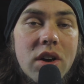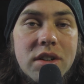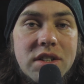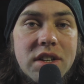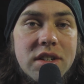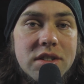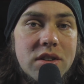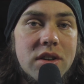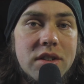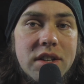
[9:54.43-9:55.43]
content is
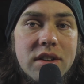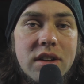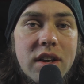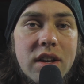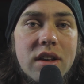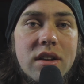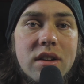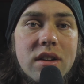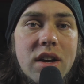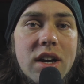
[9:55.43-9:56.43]
content,
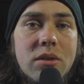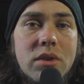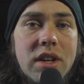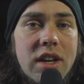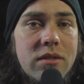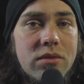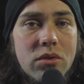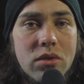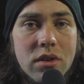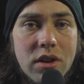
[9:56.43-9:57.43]
and I would hate
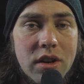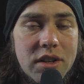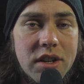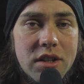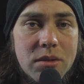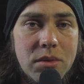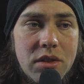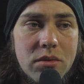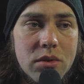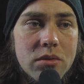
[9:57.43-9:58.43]
for content to be
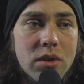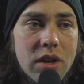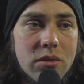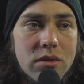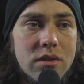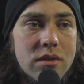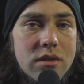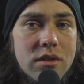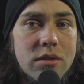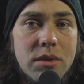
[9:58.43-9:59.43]
thrown out,
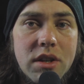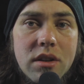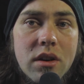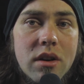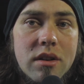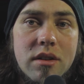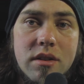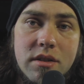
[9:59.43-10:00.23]
to be gone,